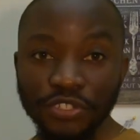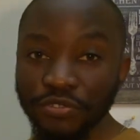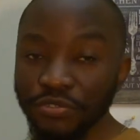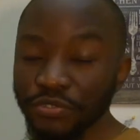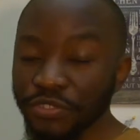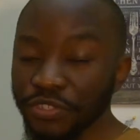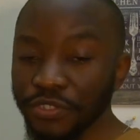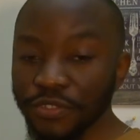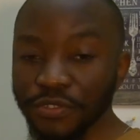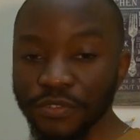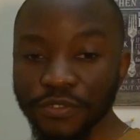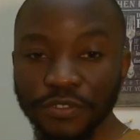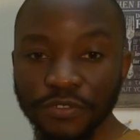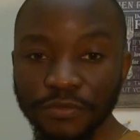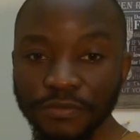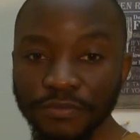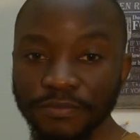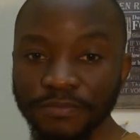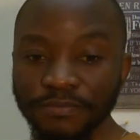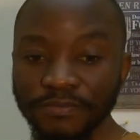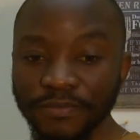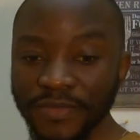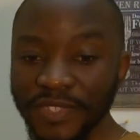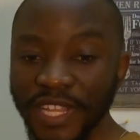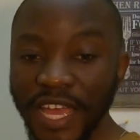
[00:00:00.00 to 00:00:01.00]
You have to
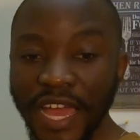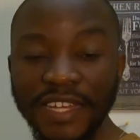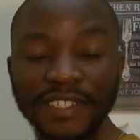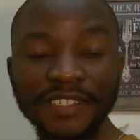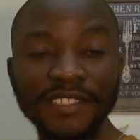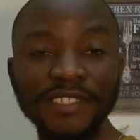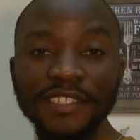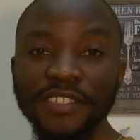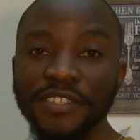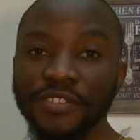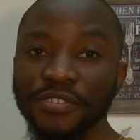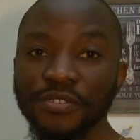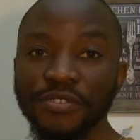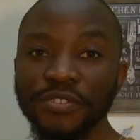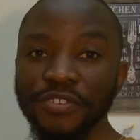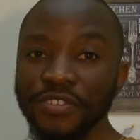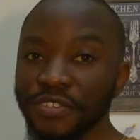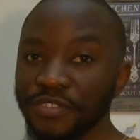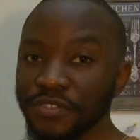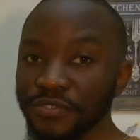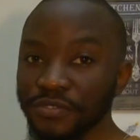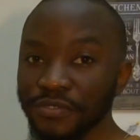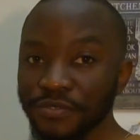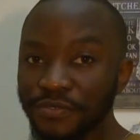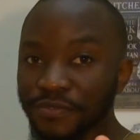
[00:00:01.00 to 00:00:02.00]
make
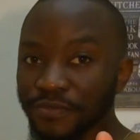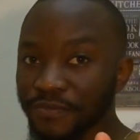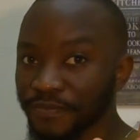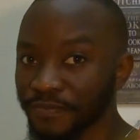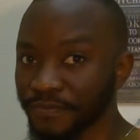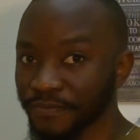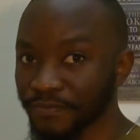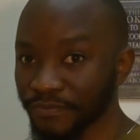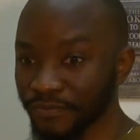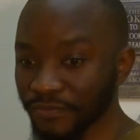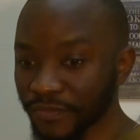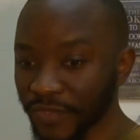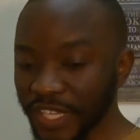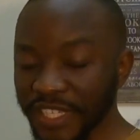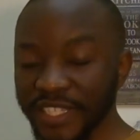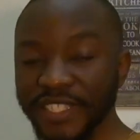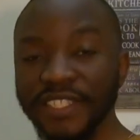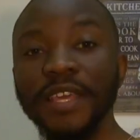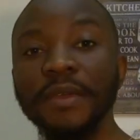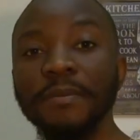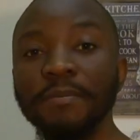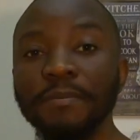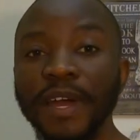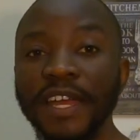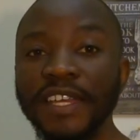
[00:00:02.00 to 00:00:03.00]
a bunch.